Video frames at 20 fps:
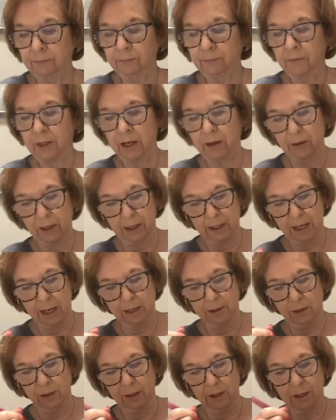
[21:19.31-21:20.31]
Now,
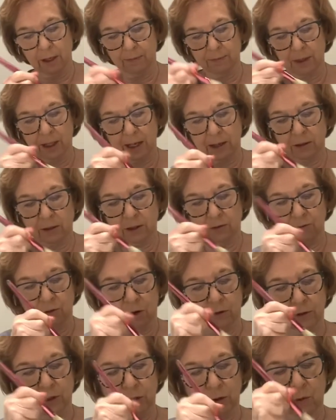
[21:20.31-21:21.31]
again, you can come down as
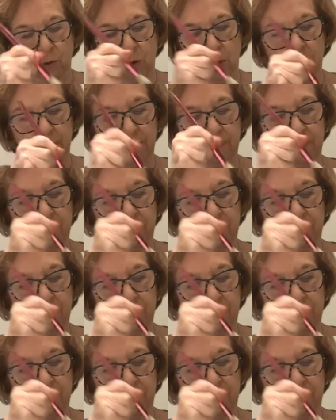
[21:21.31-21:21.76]
far as you want.